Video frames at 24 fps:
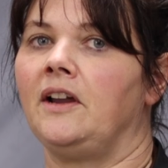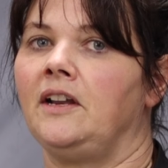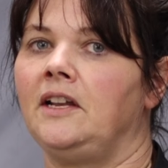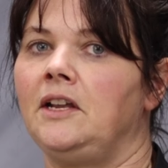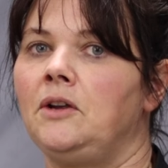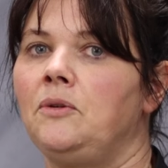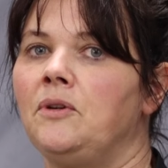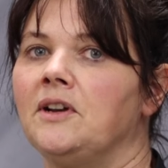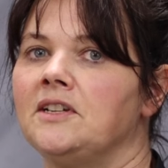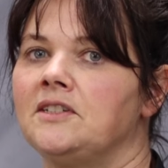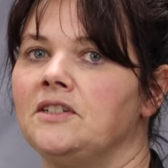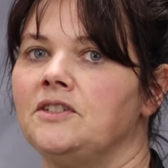
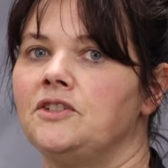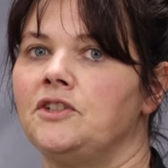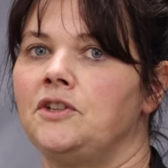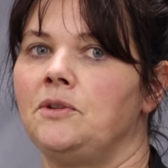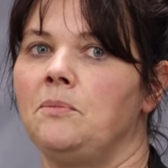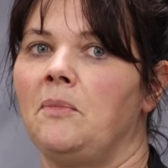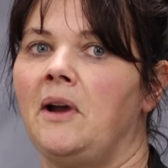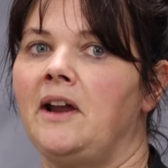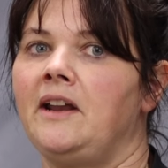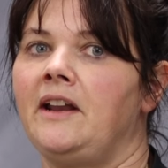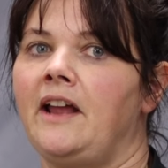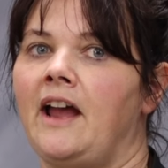any questions
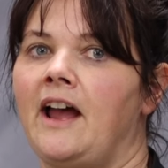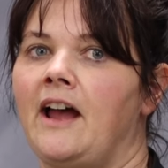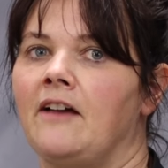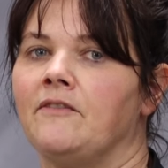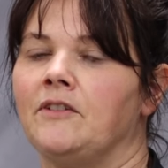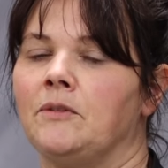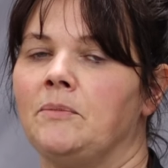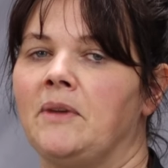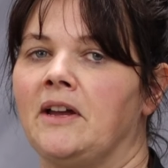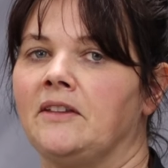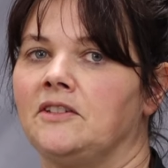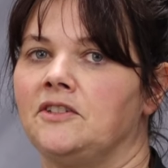you might
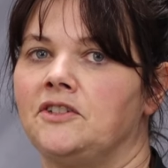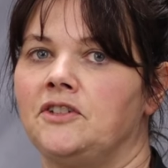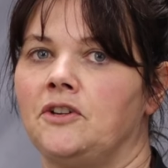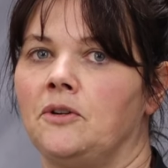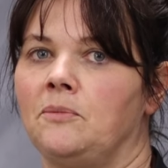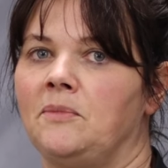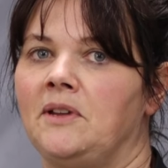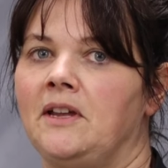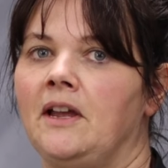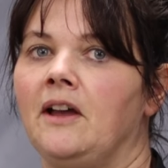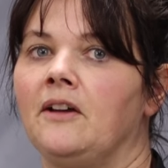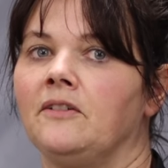have about the Show Me